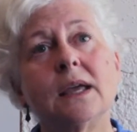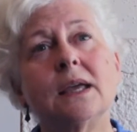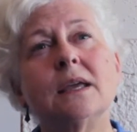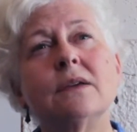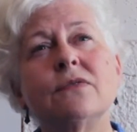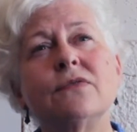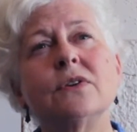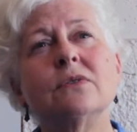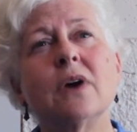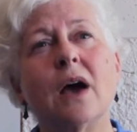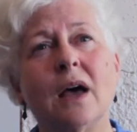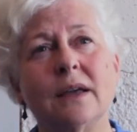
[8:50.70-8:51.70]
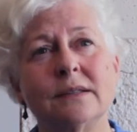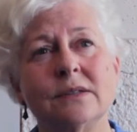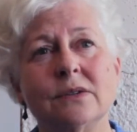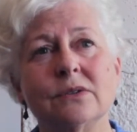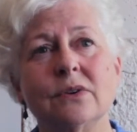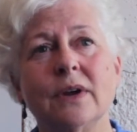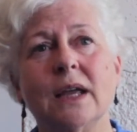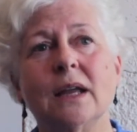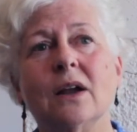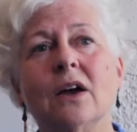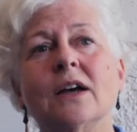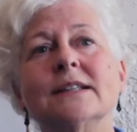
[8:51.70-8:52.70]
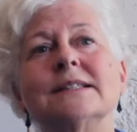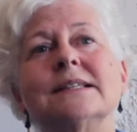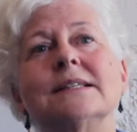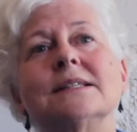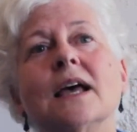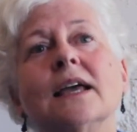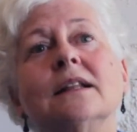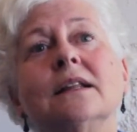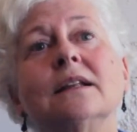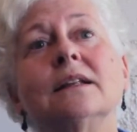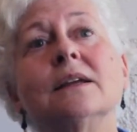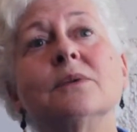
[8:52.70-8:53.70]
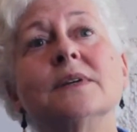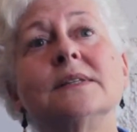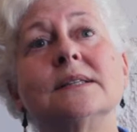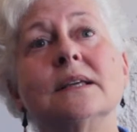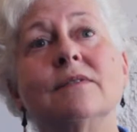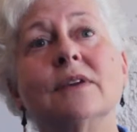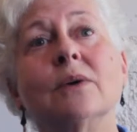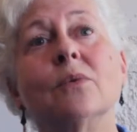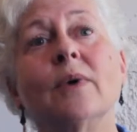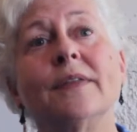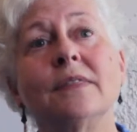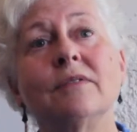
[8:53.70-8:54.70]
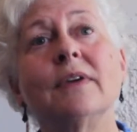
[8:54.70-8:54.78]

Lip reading: if you concentrate on silently receiving what the